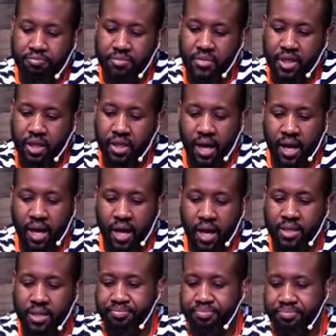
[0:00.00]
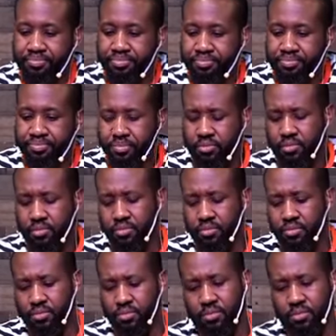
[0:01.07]
God's
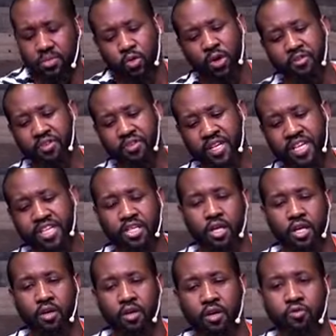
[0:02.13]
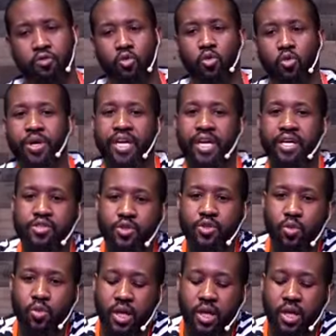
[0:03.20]
revelation of who he is to us,